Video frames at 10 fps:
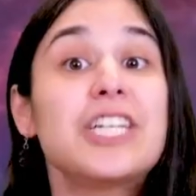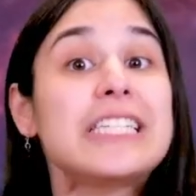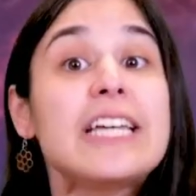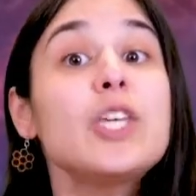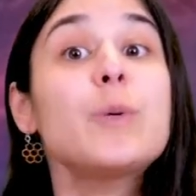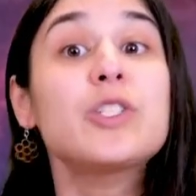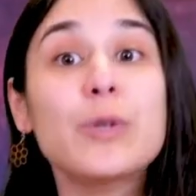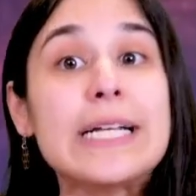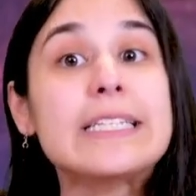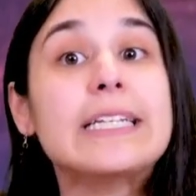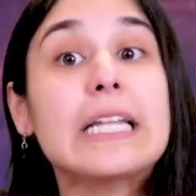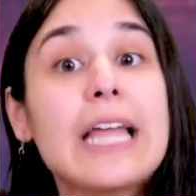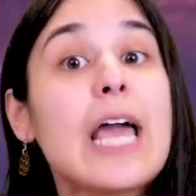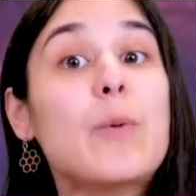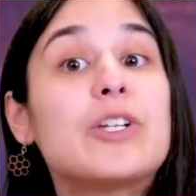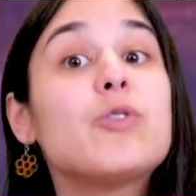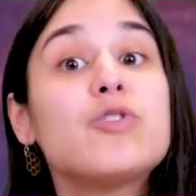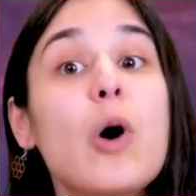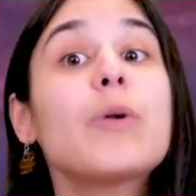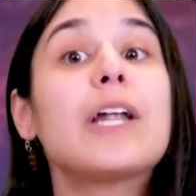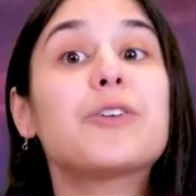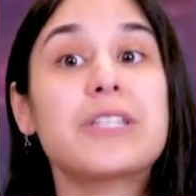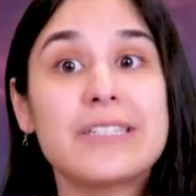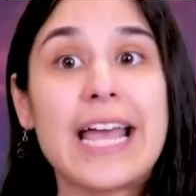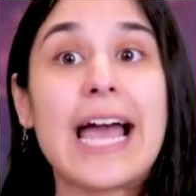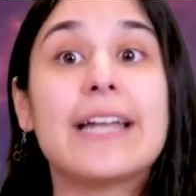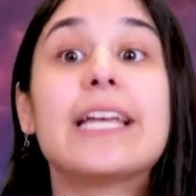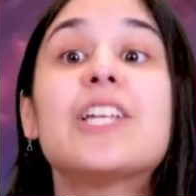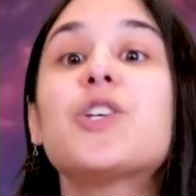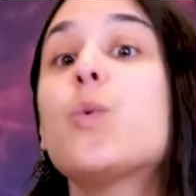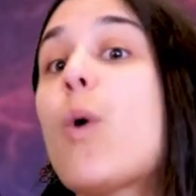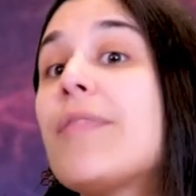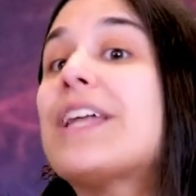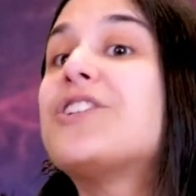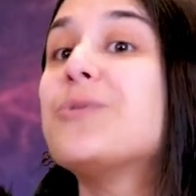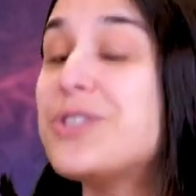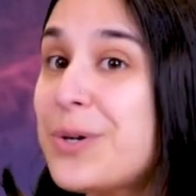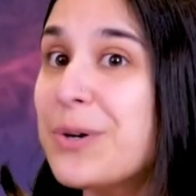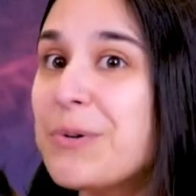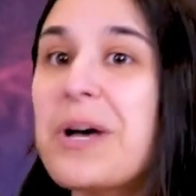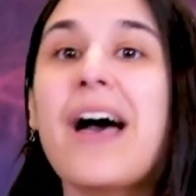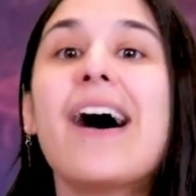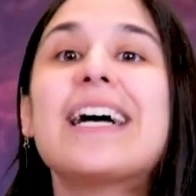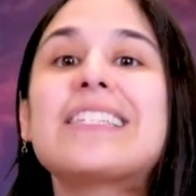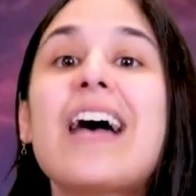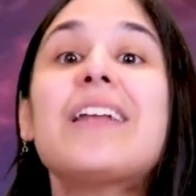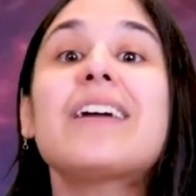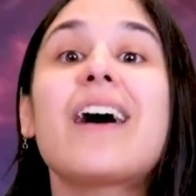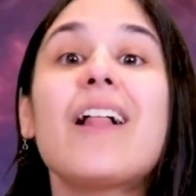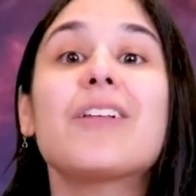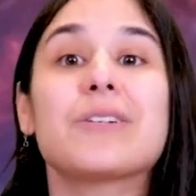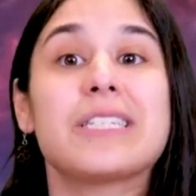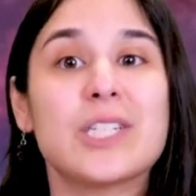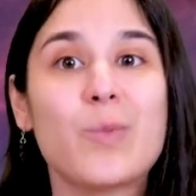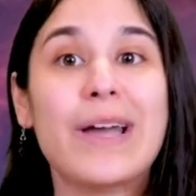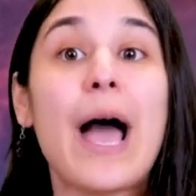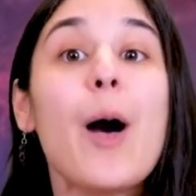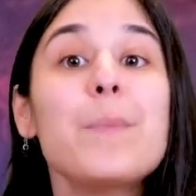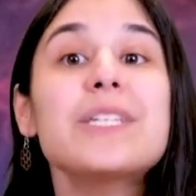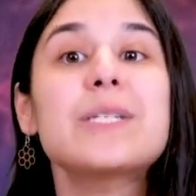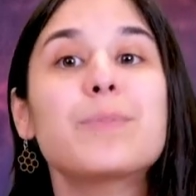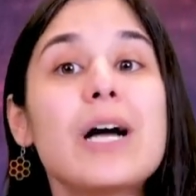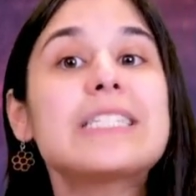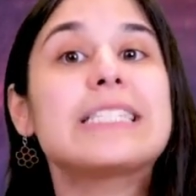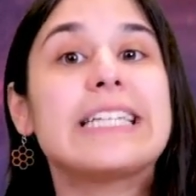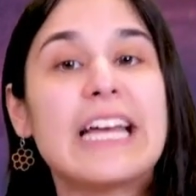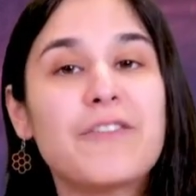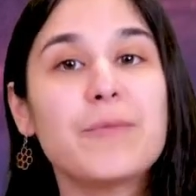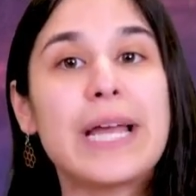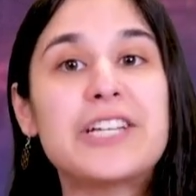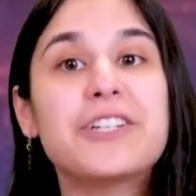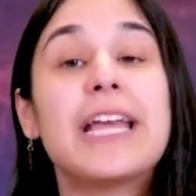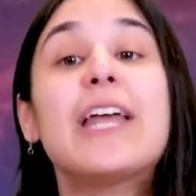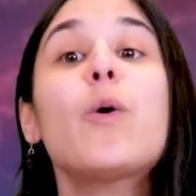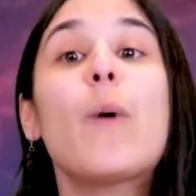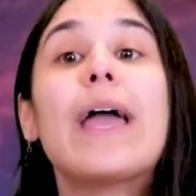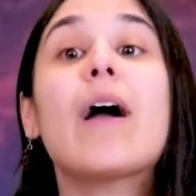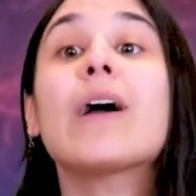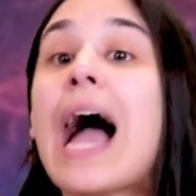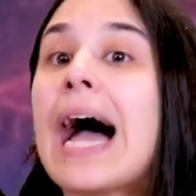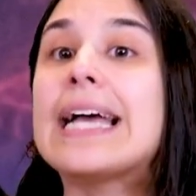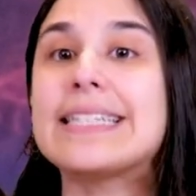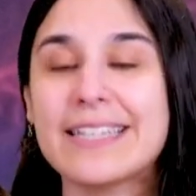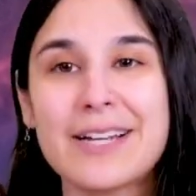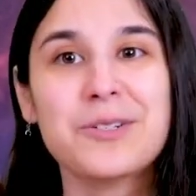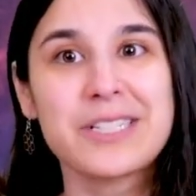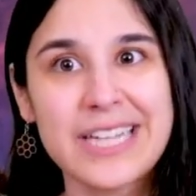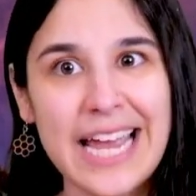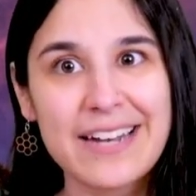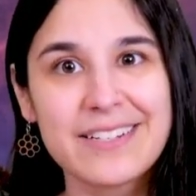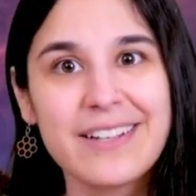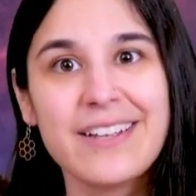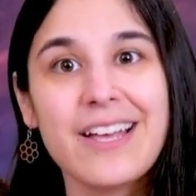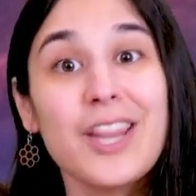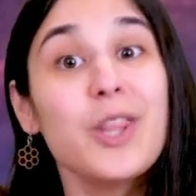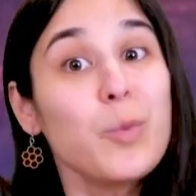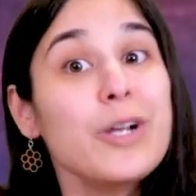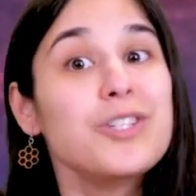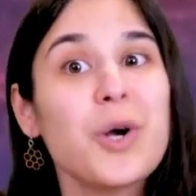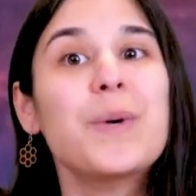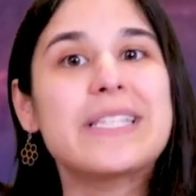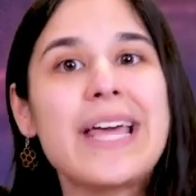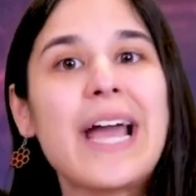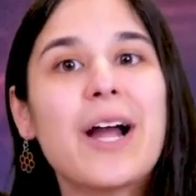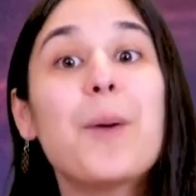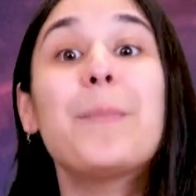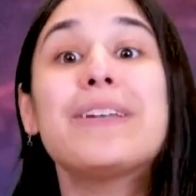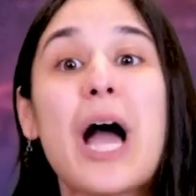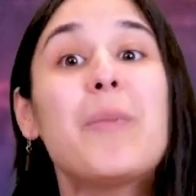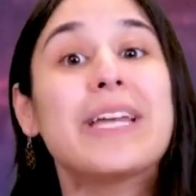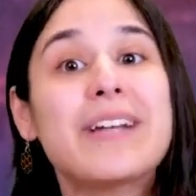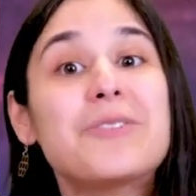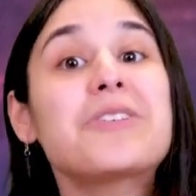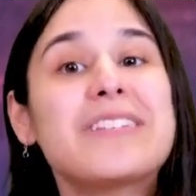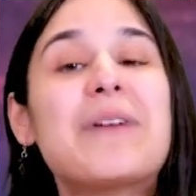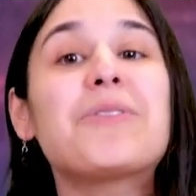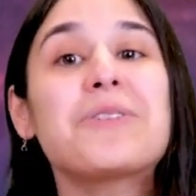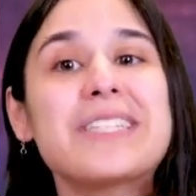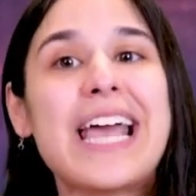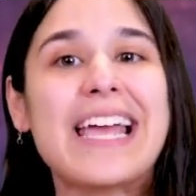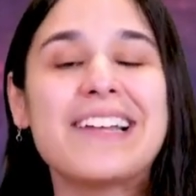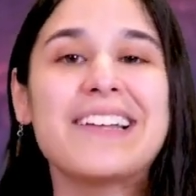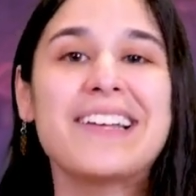Just like you would translate a language you don't understand into one that you do, assigning colors this way helps us process the information in a way our eyes can understand. The words are always there, but now we can understand what they're saying.